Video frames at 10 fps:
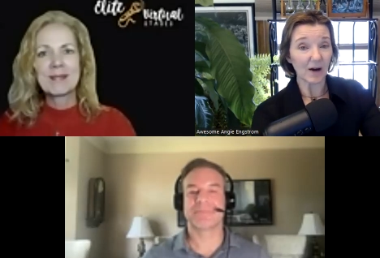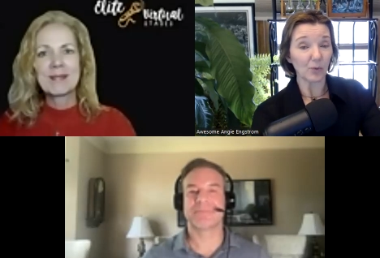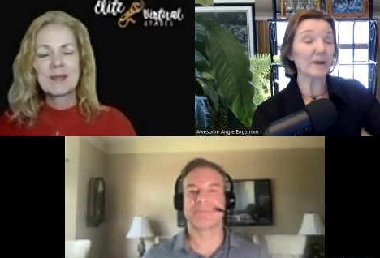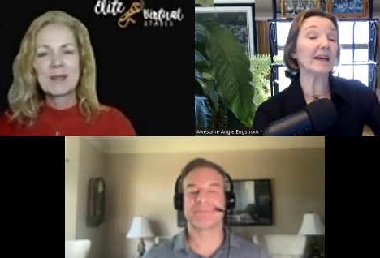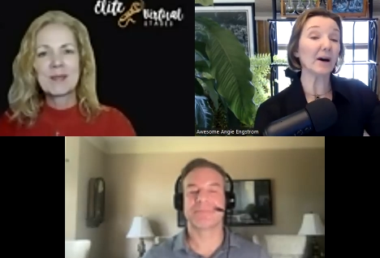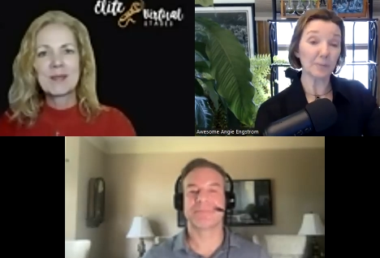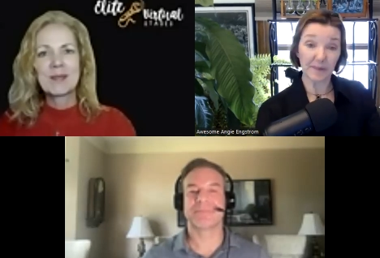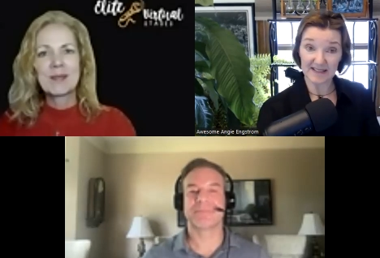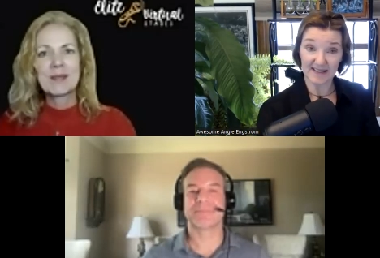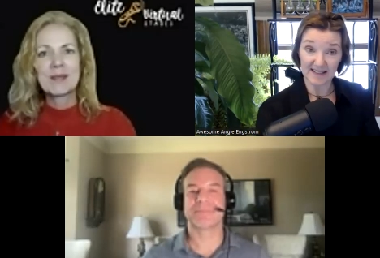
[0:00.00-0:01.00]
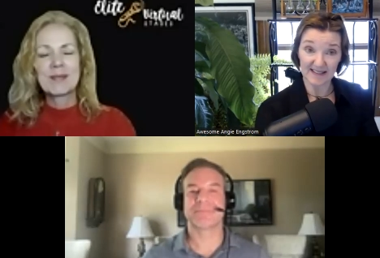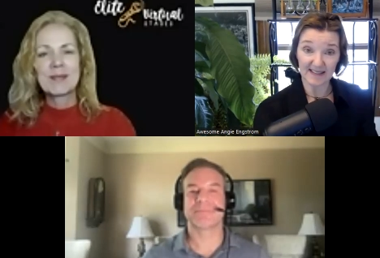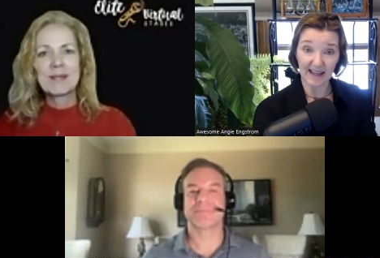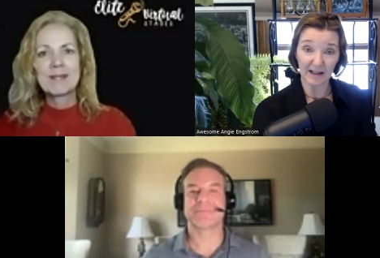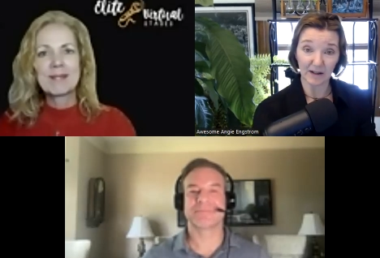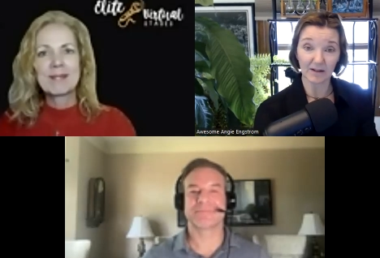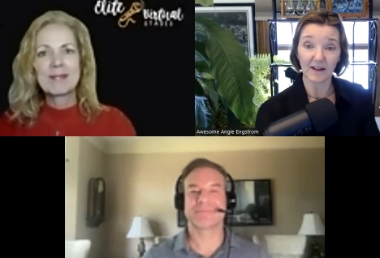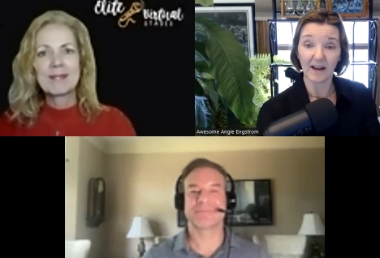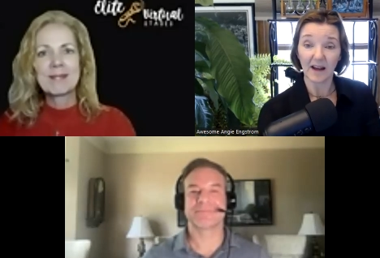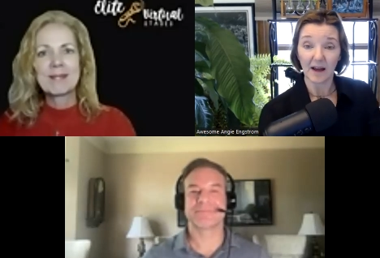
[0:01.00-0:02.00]
Speaker 1: how we help businesses scale,
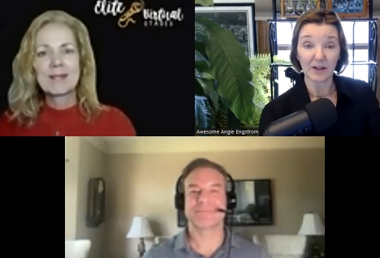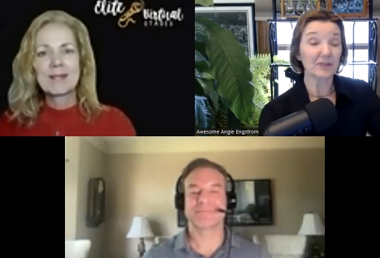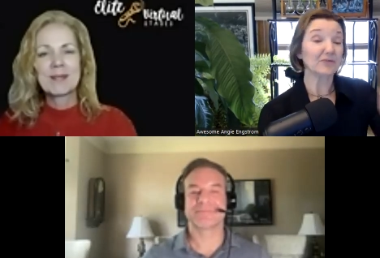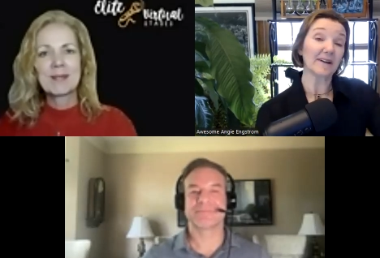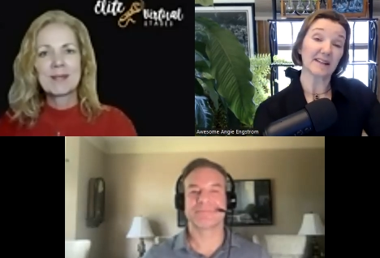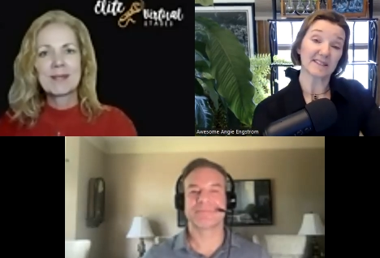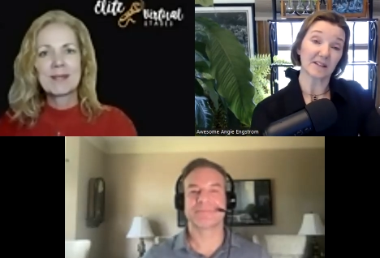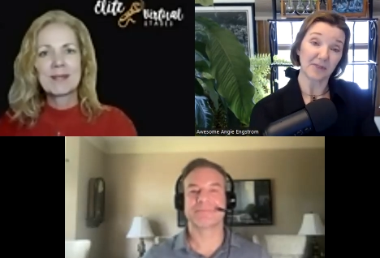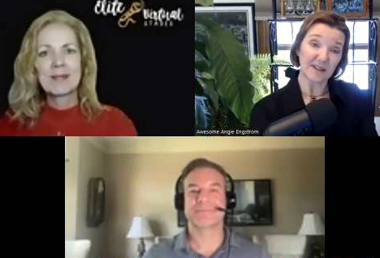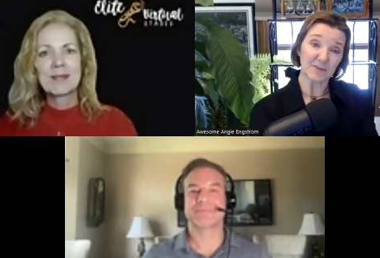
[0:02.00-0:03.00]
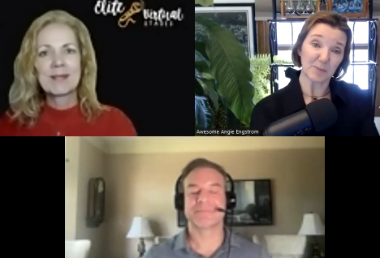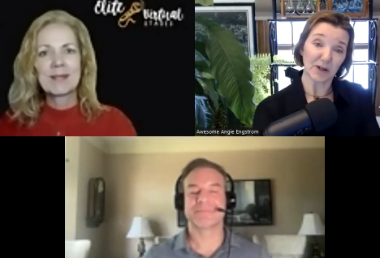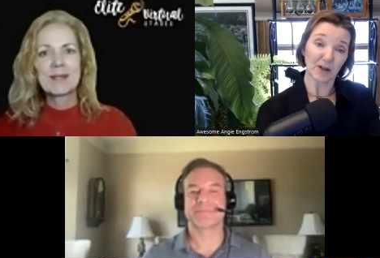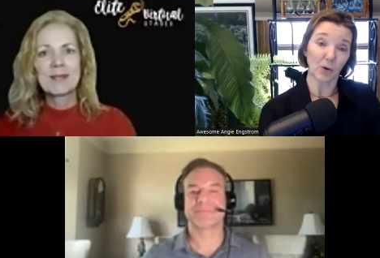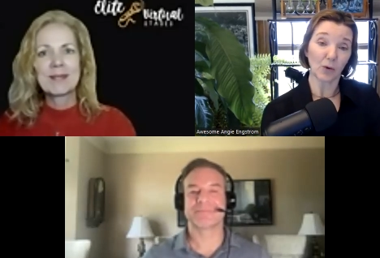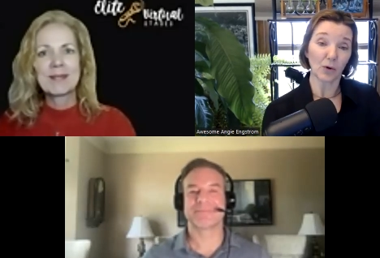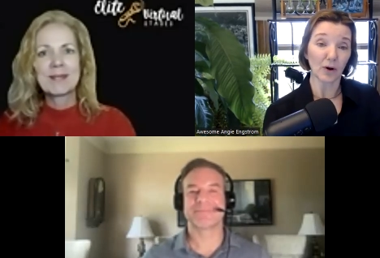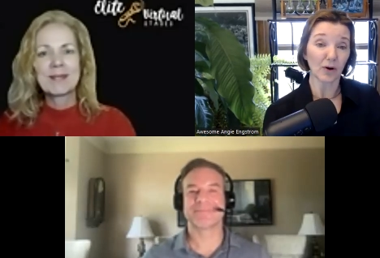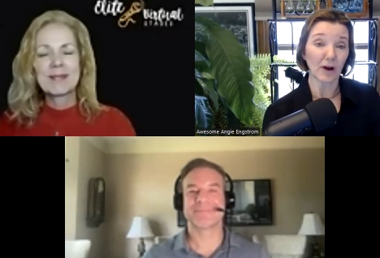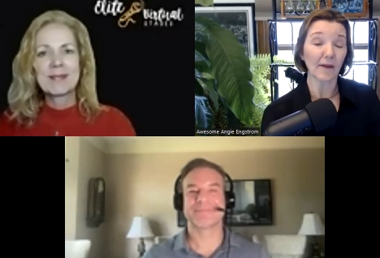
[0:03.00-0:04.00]
you can find us on Facebook
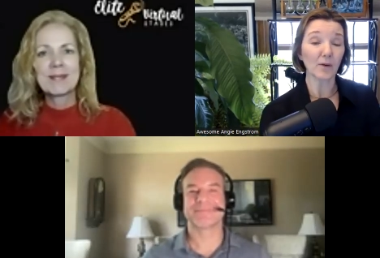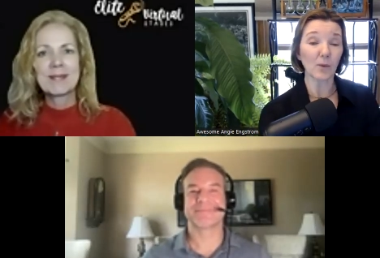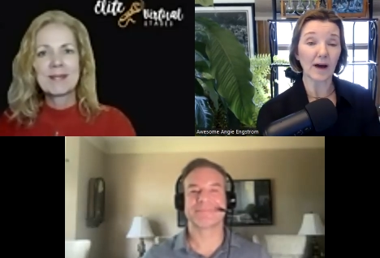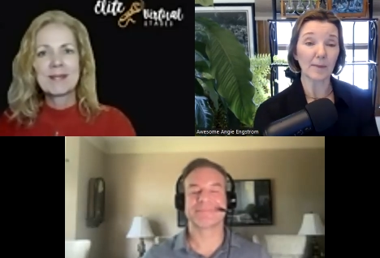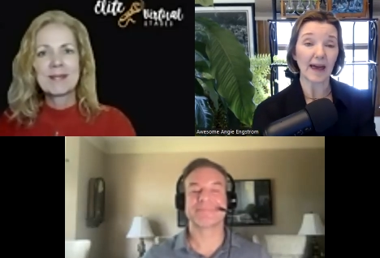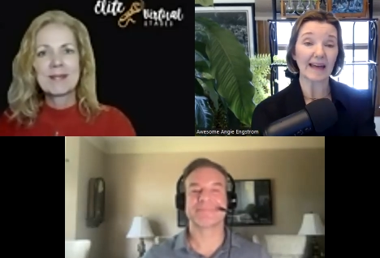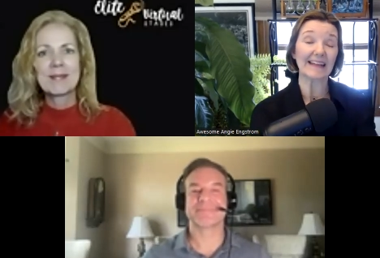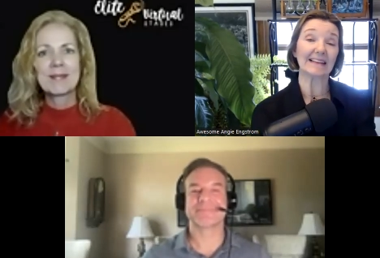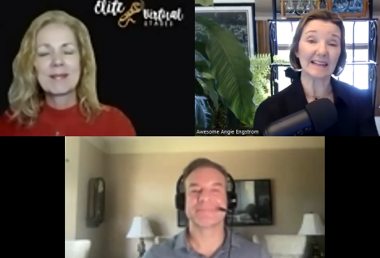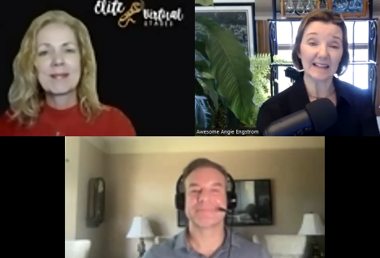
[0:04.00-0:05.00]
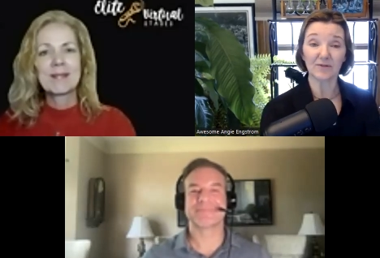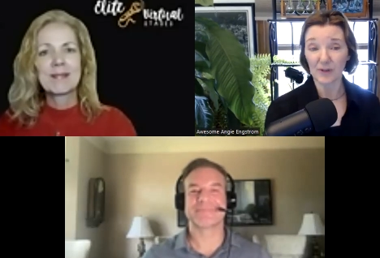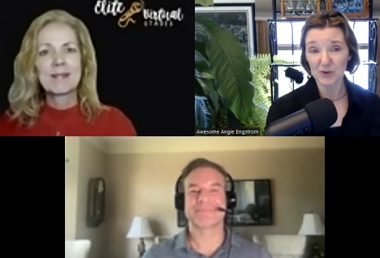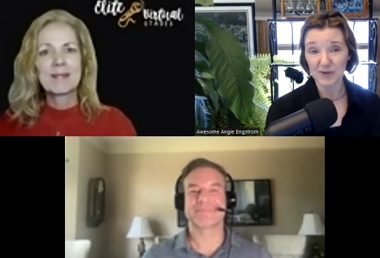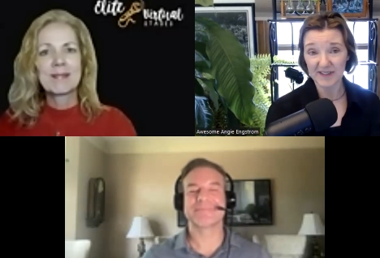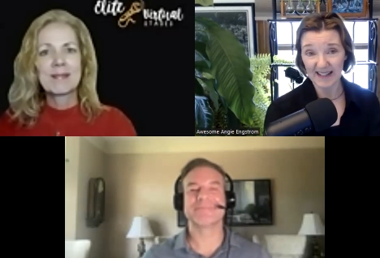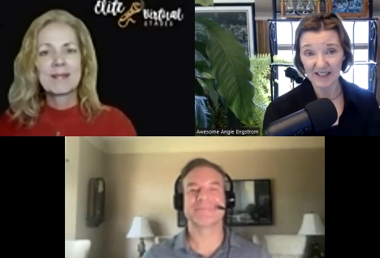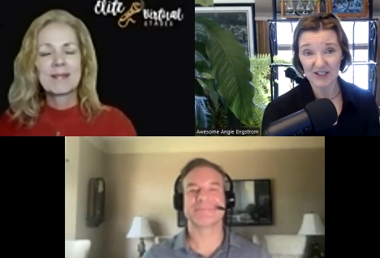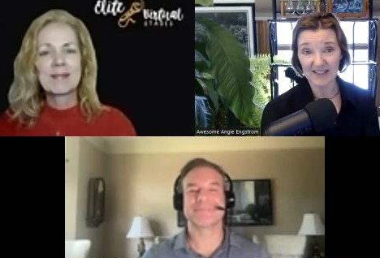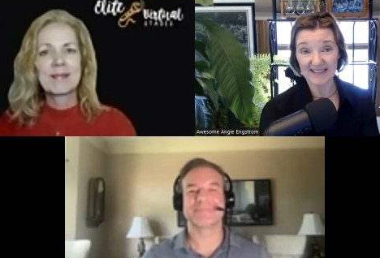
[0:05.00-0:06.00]
or on the web at
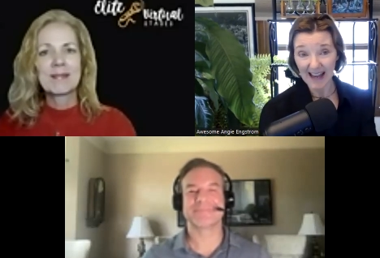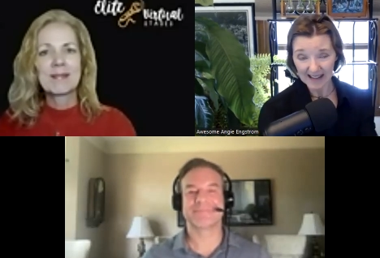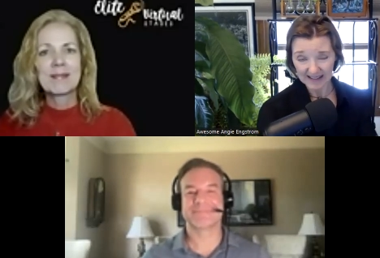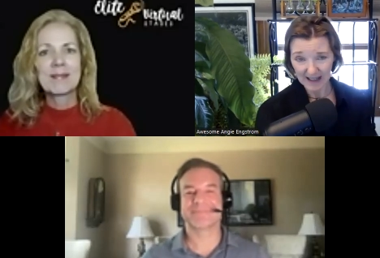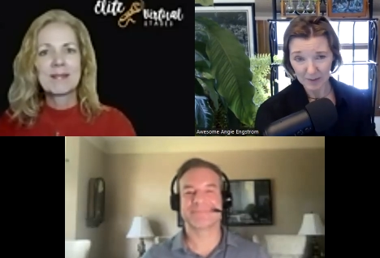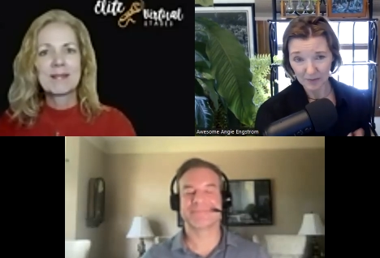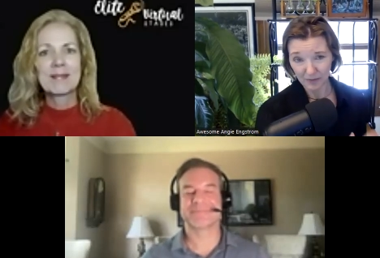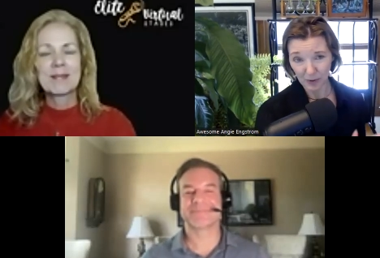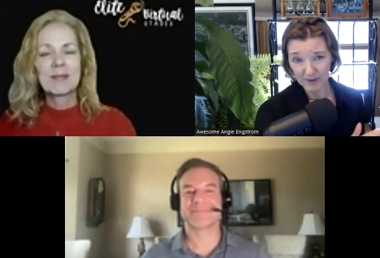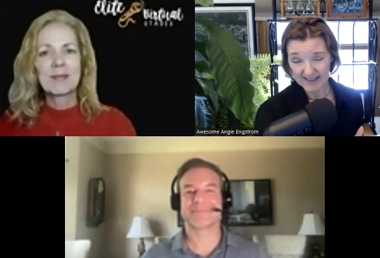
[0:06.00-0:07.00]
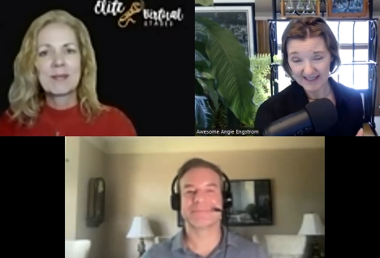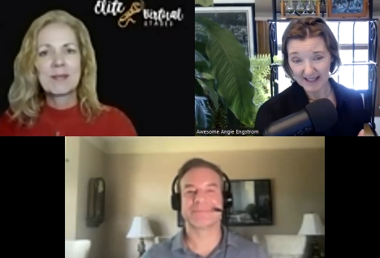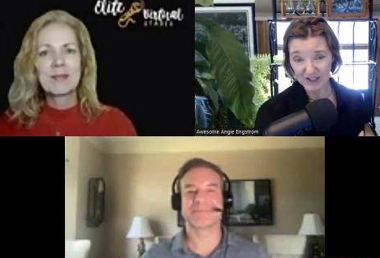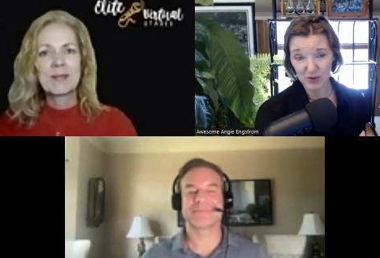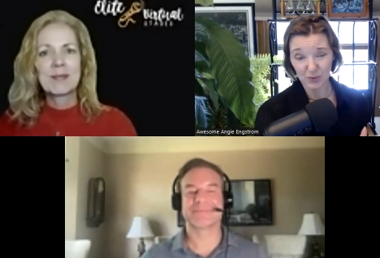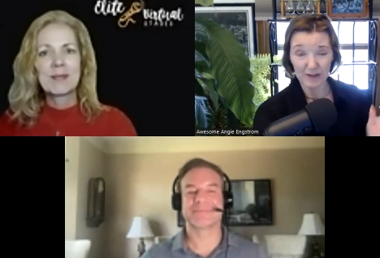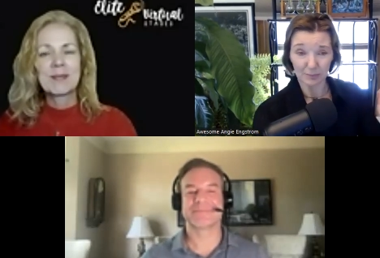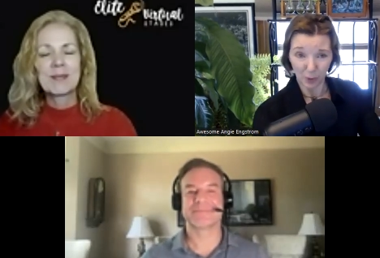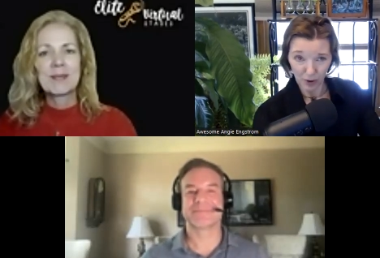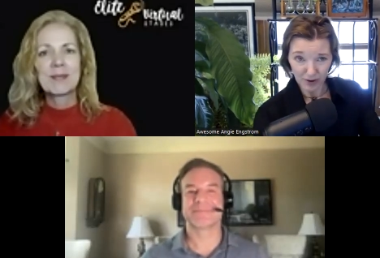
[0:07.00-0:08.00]
elitevirtualstages.com forward slash
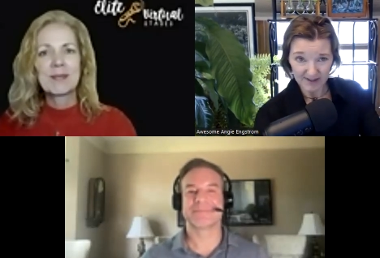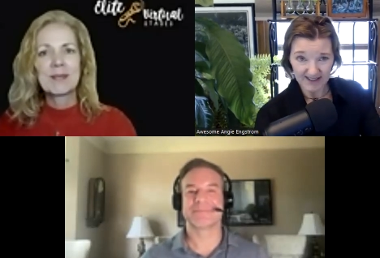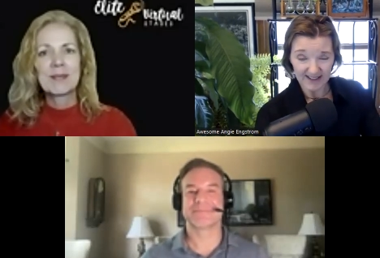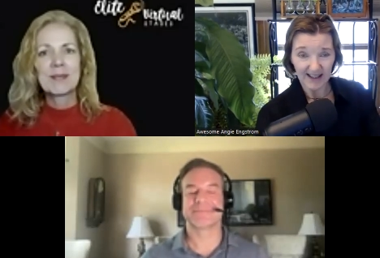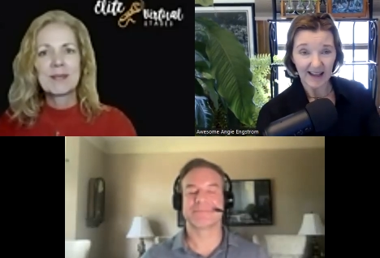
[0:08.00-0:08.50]
report.